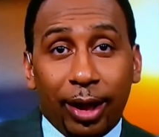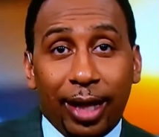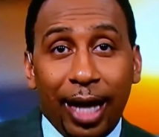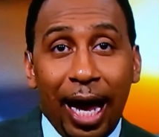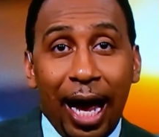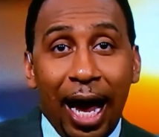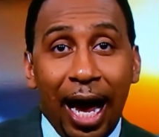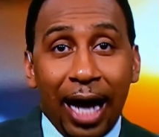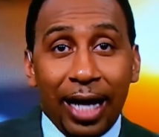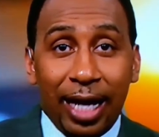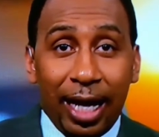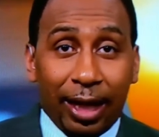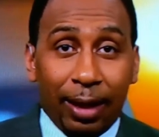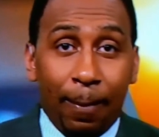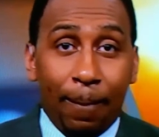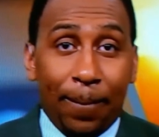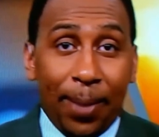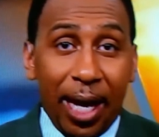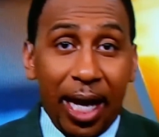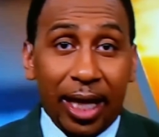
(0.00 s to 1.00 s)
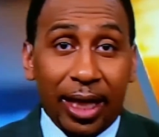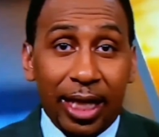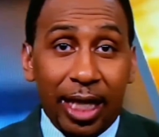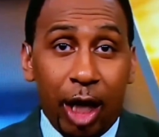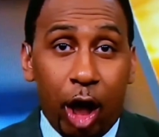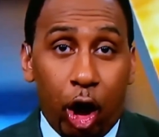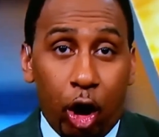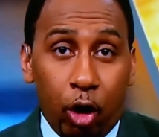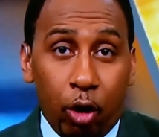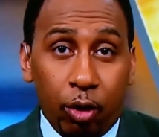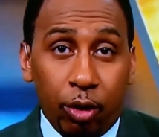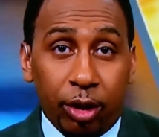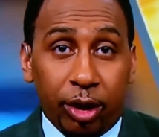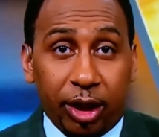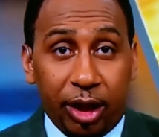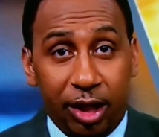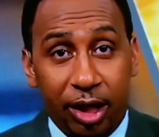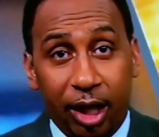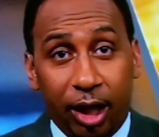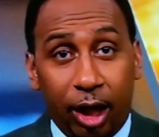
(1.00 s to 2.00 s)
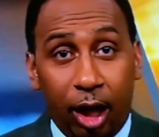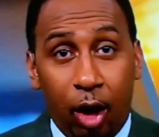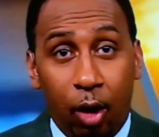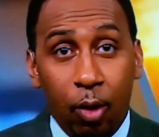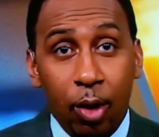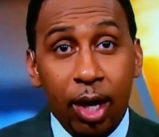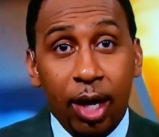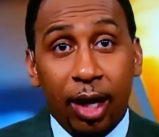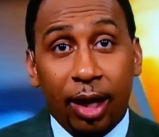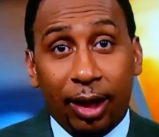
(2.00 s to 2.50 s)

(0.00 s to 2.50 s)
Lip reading: guy that could barely hurt Canelo